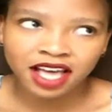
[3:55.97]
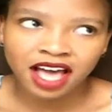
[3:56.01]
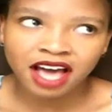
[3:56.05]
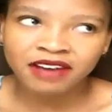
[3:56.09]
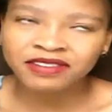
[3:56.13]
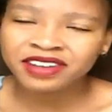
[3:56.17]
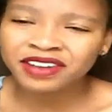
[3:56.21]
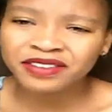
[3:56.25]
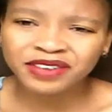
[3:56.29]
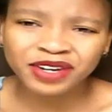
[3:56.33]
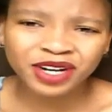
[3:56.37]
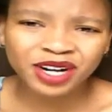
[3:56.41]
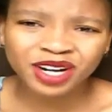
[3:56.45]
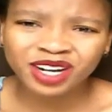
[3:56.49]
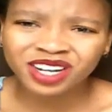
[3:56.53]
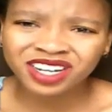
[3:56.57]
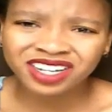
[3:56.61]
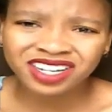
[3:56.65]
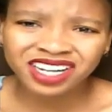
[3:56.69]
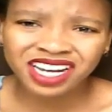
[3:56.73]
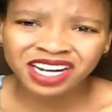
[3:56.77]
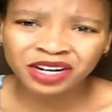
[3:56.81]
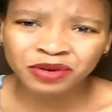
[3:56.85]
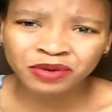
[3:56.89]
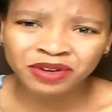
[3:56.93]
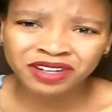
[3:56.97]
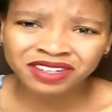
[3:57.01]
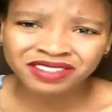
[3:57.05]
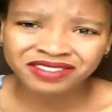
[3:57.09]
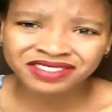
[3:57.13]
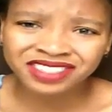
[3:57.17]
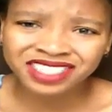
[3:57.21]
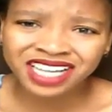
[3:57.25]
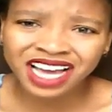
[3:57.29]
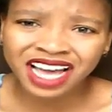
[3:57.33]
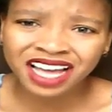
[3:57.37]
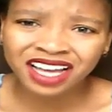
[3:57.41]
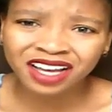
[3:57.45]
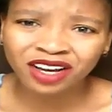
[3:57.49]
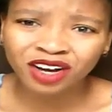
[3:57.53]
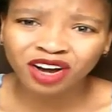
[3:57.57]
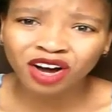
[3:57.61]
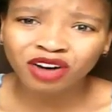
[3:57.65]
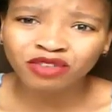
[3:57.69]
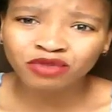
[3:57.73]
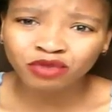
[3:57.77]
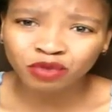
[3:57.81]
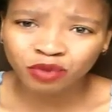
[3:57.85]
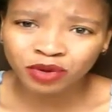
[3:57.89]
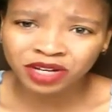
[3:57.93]
I've never heard anyone of dying
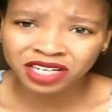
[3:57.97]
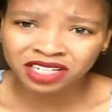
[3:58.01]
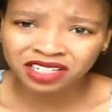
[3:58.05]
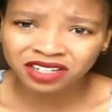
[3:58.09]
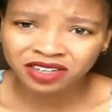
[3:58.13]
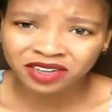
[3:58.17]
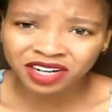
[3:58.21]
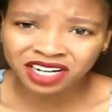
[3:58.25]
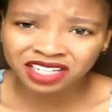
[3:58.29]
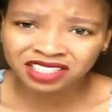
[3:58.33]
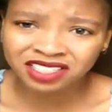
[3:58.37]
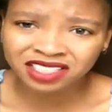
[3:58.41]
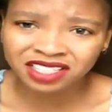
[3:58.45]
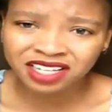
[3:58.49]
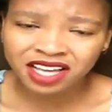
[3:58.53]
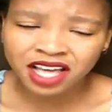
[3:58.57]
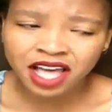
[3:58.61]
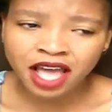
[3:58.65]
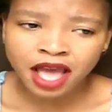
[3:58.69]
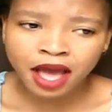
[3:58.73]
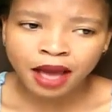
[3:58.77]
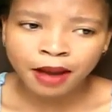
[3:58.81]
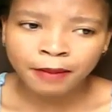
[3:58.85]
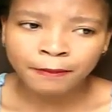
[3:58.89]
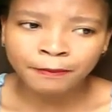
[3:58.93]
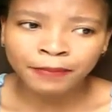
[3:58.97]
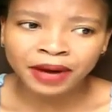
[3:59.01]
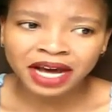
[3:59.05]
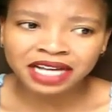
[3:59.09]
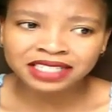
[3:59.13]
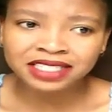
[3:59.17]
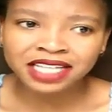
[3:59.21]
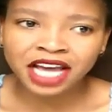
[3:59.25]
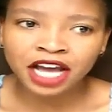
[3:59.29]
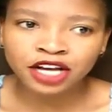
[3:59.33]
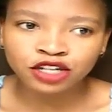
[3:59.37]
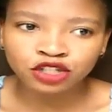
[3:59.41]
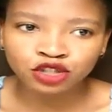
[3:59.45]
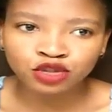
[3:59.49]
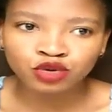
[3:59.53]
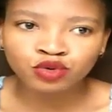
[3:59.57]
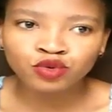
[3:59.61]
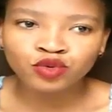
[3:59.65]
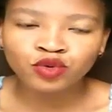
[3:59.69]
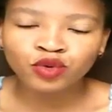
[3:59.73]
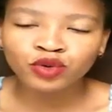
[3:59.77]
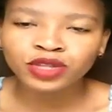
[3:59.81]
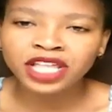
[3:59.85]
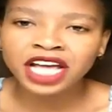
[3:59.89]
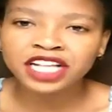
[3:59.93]
of weed, right? But I do
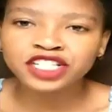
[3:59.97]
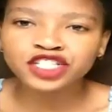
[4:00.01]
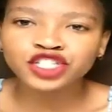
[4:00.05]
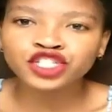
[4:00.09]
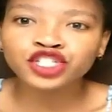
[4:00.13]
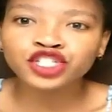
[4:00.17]
know that